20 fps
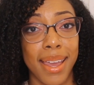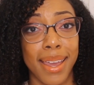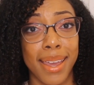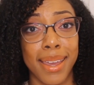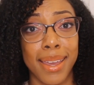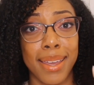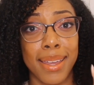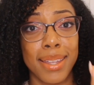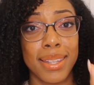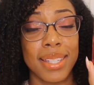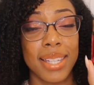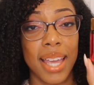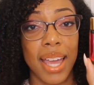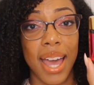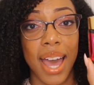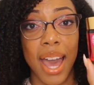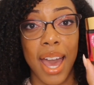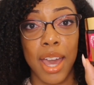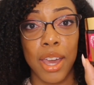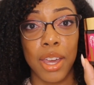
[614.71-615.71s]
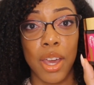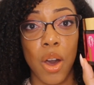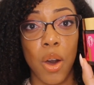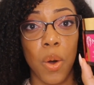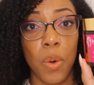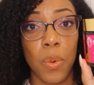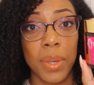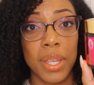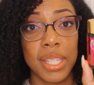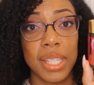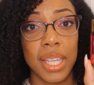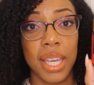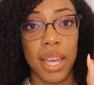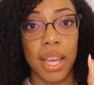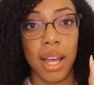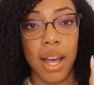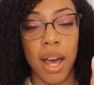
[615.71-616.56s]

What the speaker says: and I always get